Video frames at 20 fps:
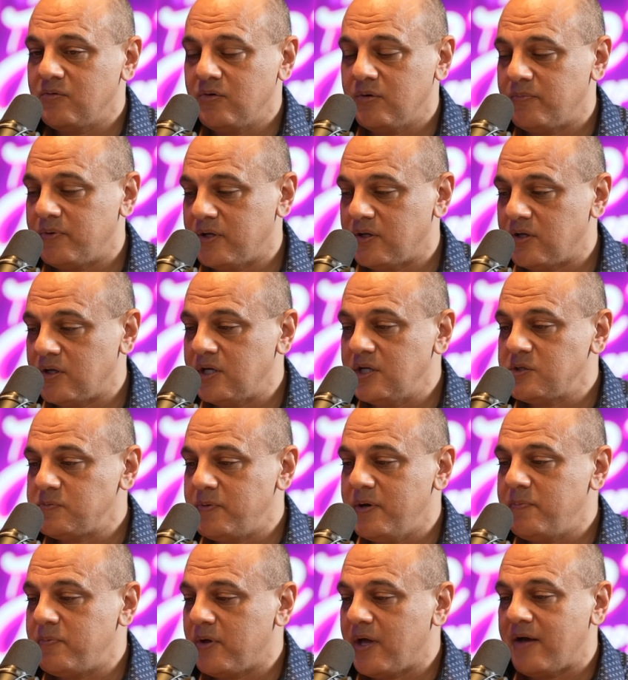Wood, but these
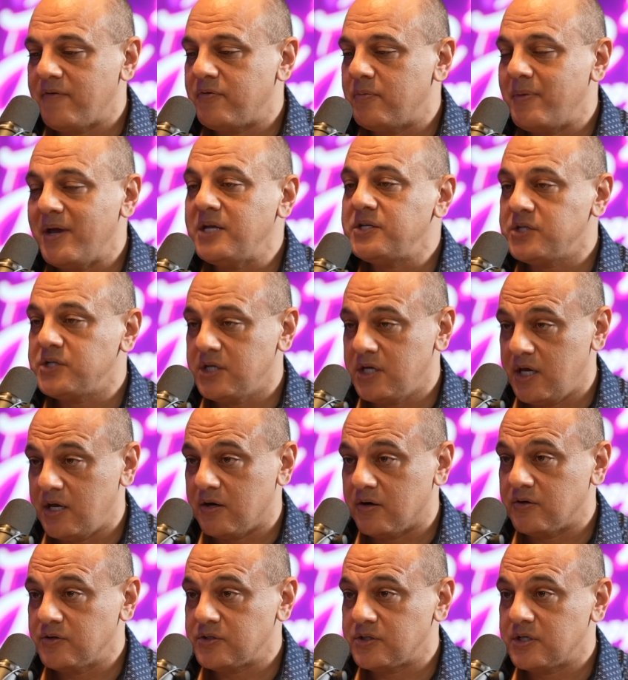people have amazing
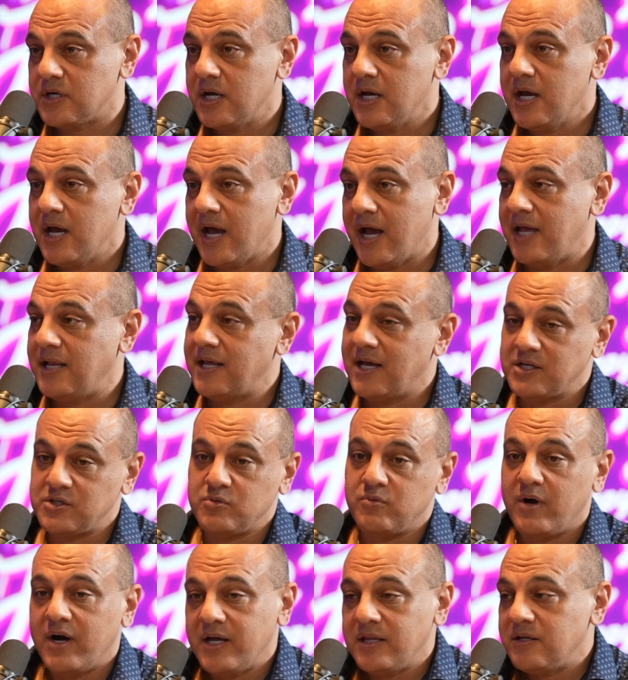years, and
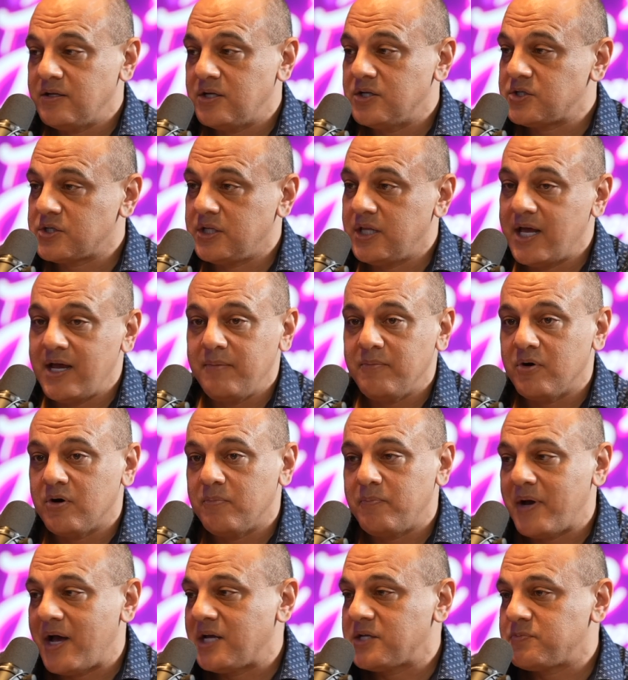that's why the
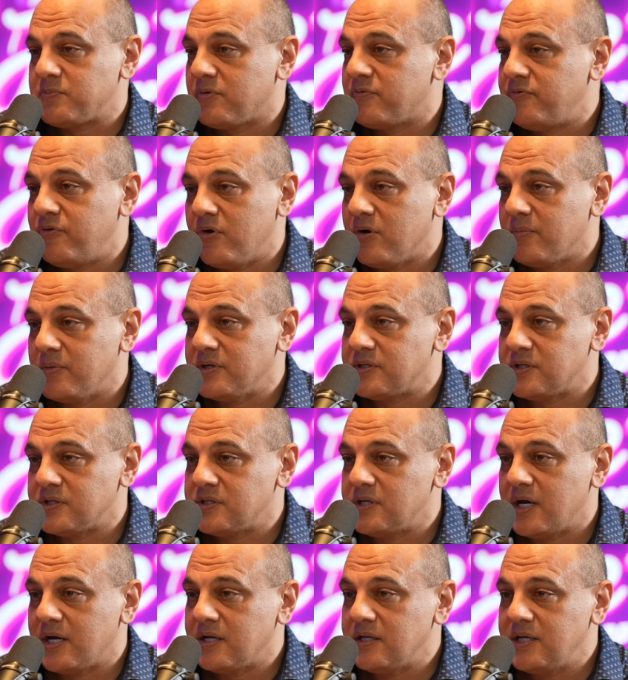disclaimer, past performance
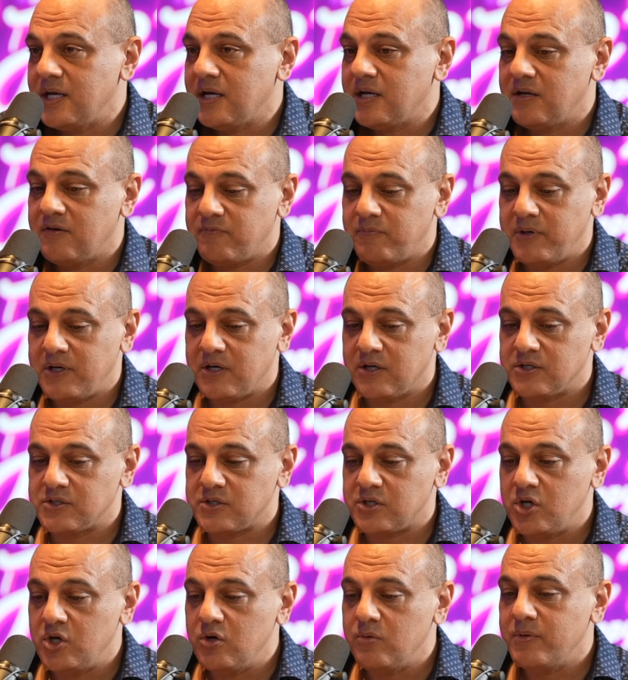is not indicative,
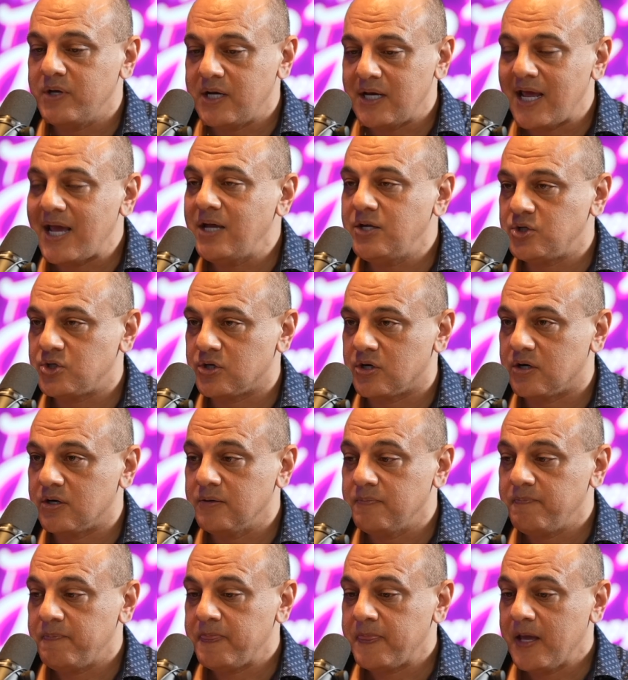because human
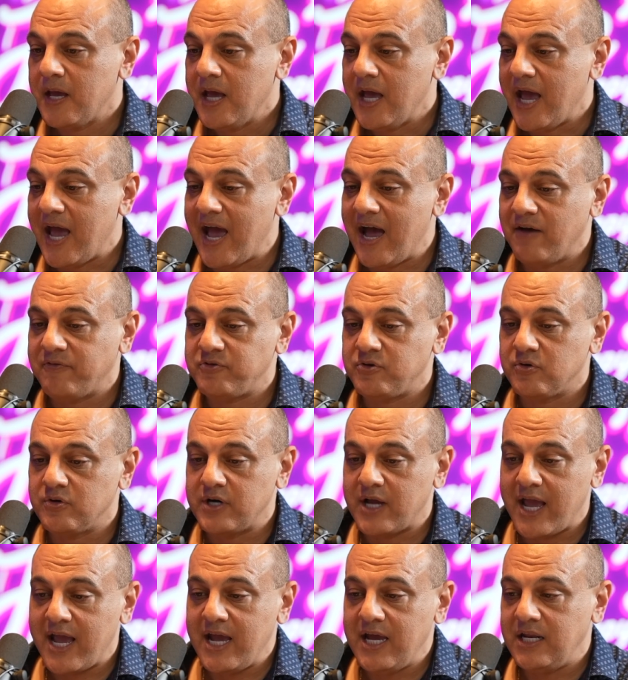nature, after
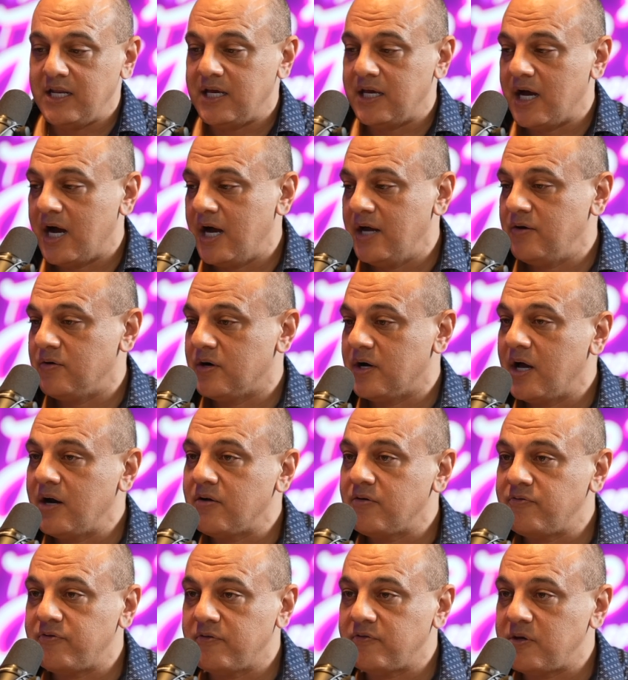an 80, 100,
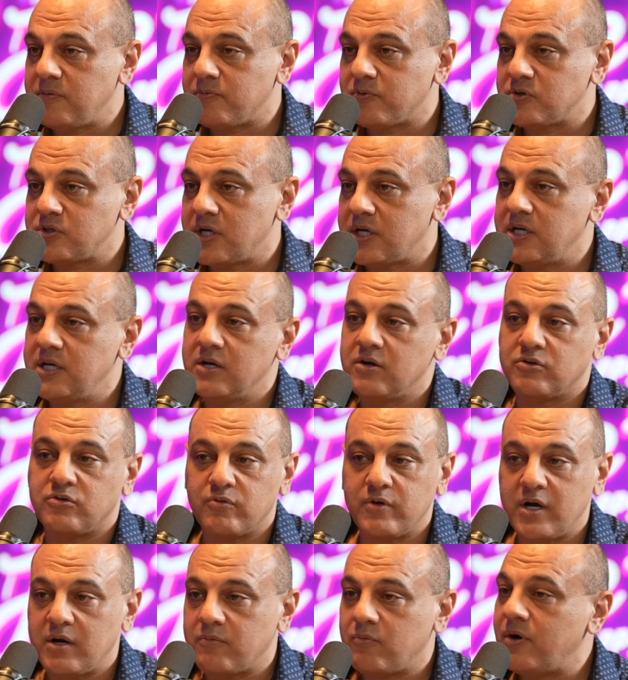150% year,
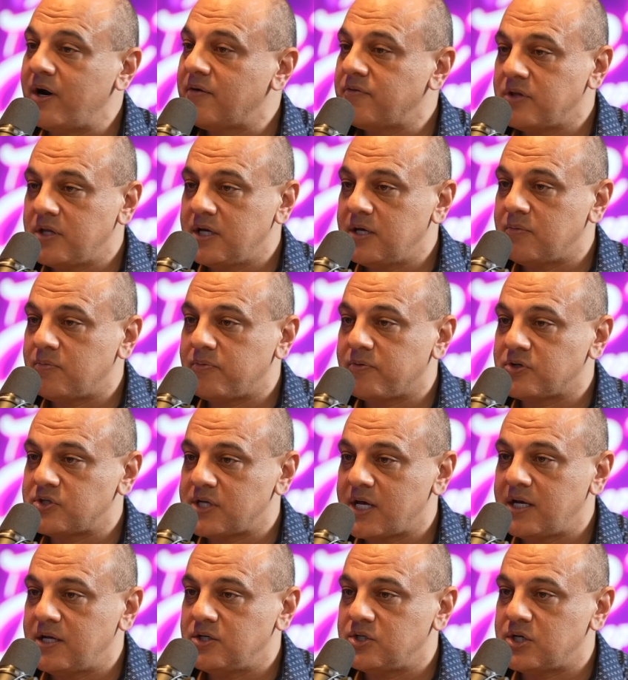300, whatever the
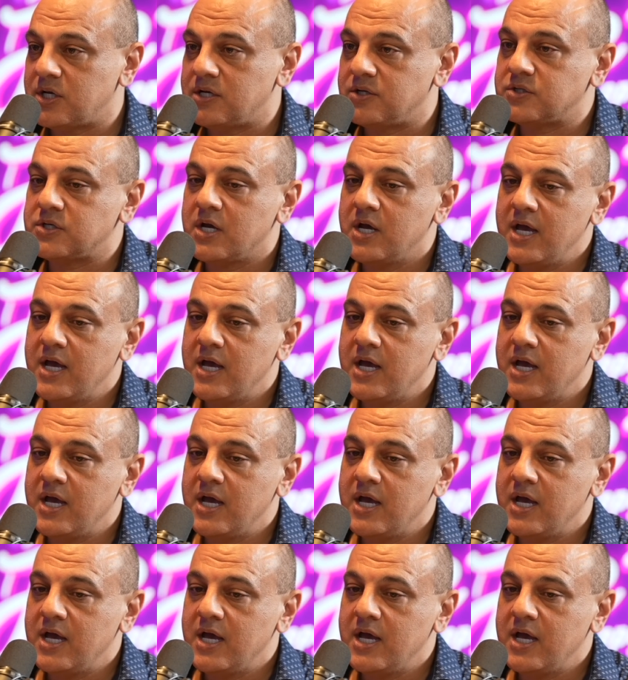percentage is,